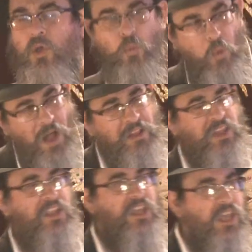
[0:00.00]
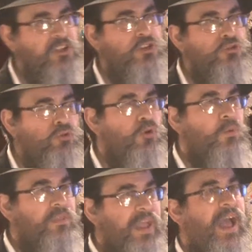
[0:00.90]
What the kids do
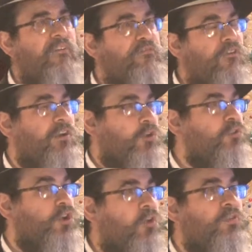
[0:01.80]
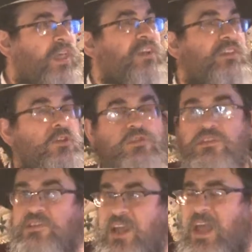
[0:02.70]
when they have fun. In the olden days, they used
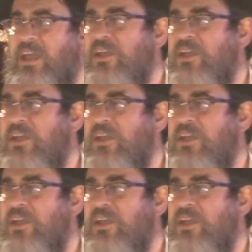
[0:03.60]
to say,